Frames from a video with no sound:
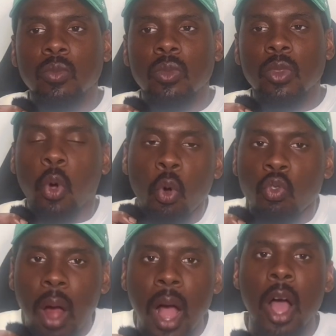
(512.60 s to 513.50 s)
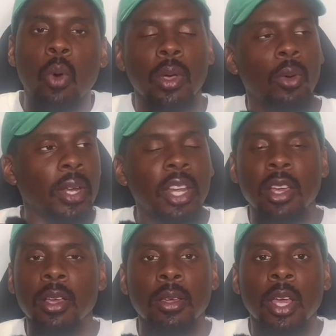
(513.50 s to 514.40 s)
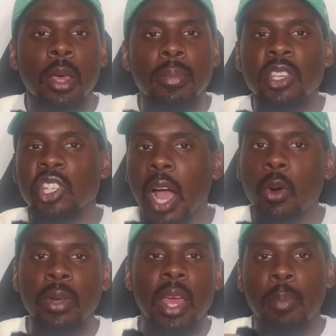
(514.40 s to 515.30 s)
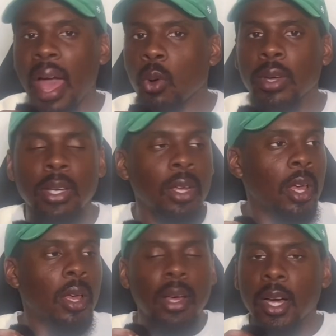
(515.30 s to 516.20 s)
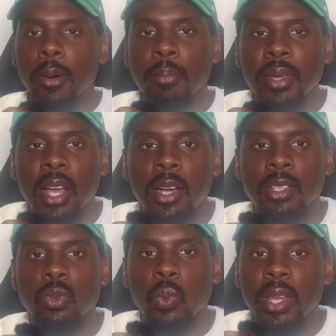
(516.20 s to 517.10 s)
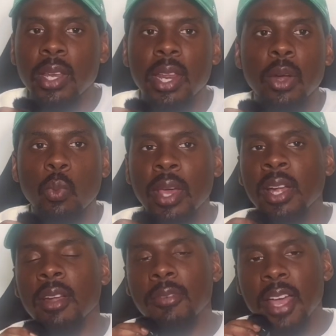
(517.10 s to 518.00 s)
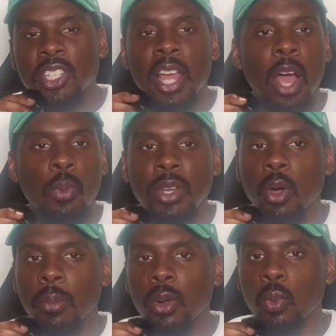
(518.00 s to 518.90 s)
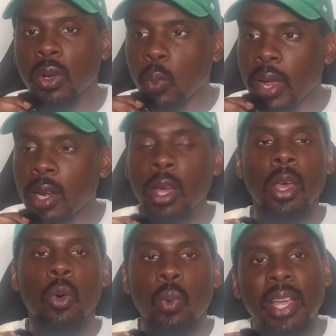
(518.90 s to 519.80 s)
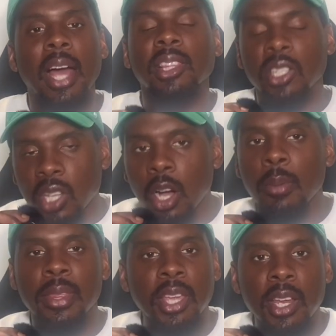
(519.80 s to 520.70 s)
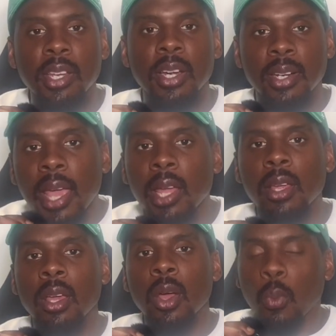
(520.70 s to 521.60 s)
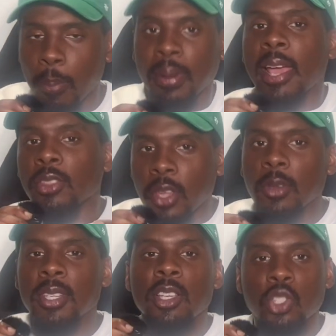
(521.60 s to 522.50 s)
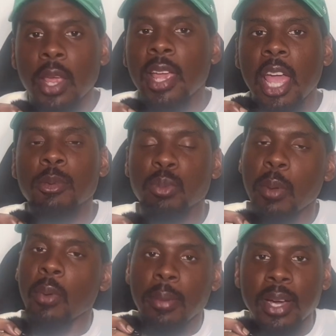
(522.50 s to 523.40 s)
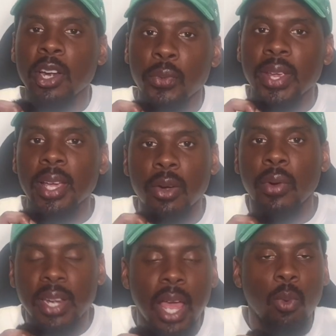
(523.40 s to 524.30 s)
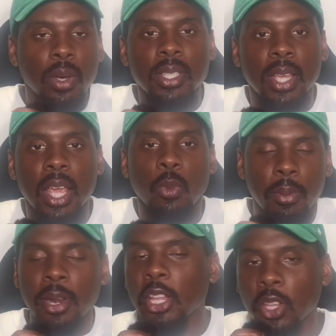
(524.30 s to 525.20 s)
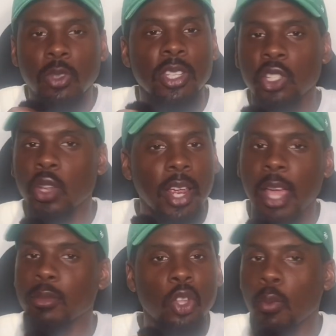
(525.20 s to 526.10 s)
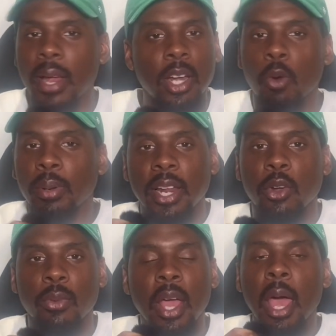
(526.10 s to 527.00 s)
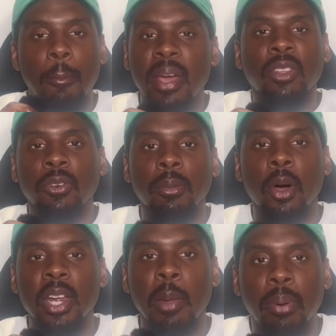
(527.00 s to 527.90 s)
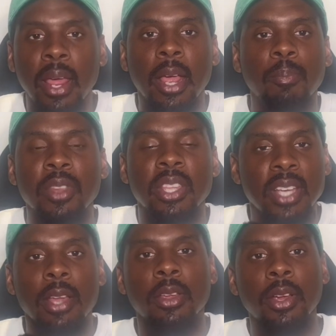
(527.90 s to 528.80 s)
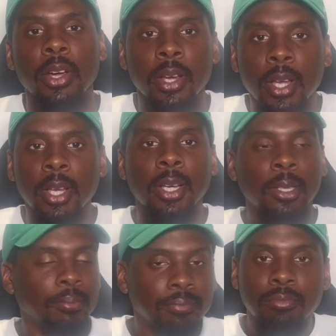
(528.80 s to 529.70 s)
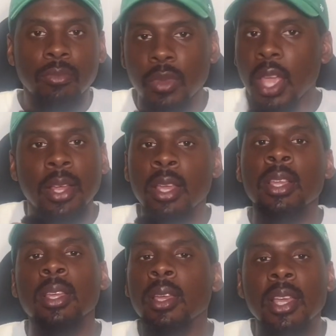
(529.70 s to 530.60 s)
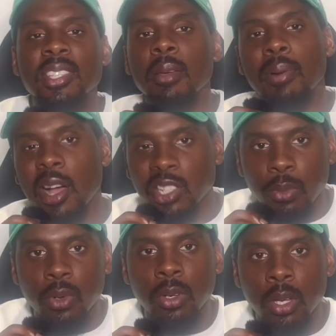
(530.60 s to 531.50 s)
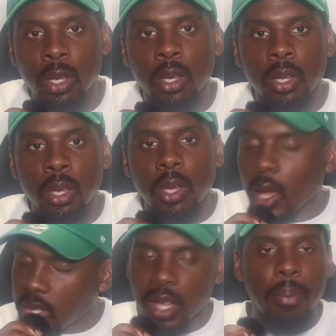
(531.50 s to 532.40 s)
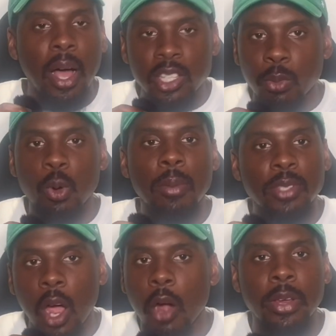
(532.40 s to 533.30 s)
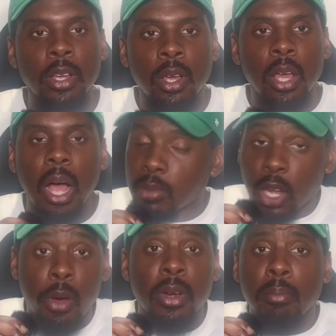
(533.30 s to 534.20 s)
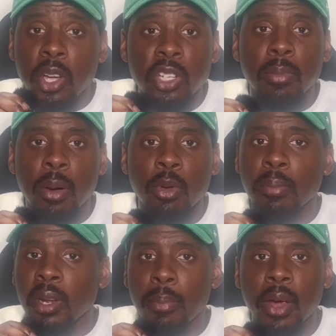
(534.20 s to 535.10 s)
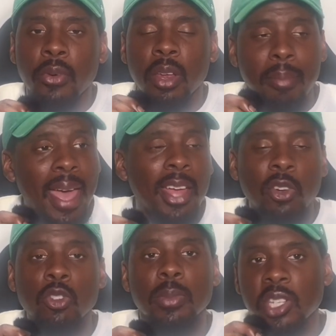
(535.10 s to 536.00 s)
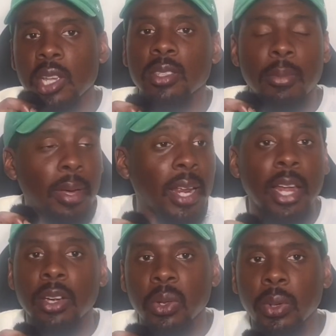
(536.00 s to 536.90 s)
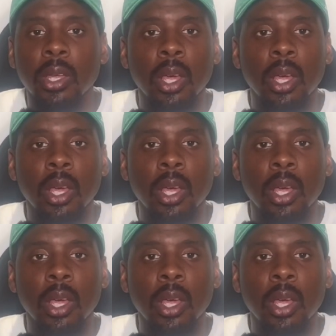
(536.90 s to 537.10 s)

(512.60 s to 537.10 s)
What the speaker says: hoorah. We don't need to be shouting and pouting because we didn't win in the fashion how we normally would win. We got the dub at the end of the day. We're playing 13 straight games, people. I'm going to reiterate that once again. We're playing 13 straight games. Nobody going to play the best football they played the entire year. It's impossible. It's impossible. I'm sorry. I'm sorry to bust your bubble and be the bearer of bad news, but shit, somebody got to do it.